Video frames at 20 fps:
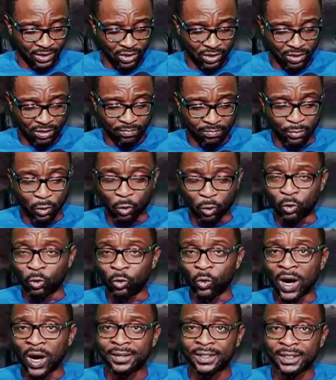
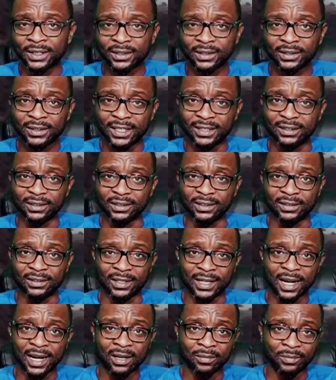Bukwari
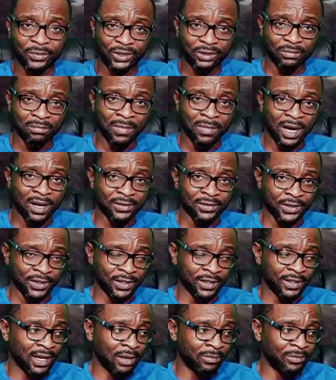kidnapped Mazi
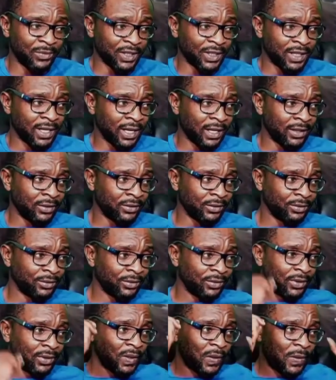Nnamdi Kanu
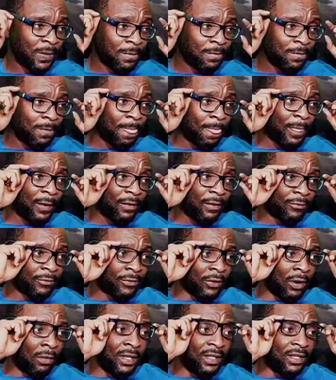
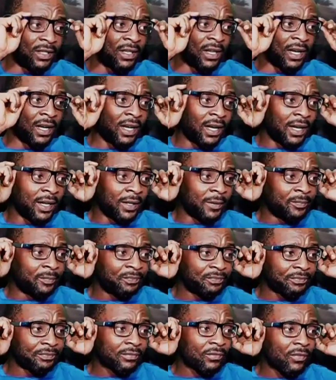from
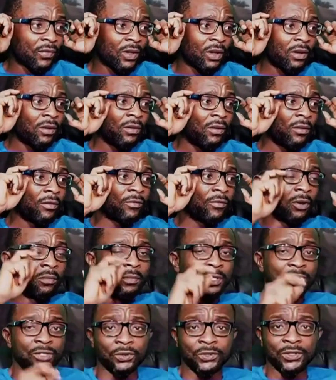his
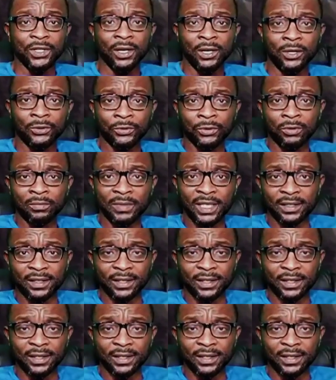hotel room in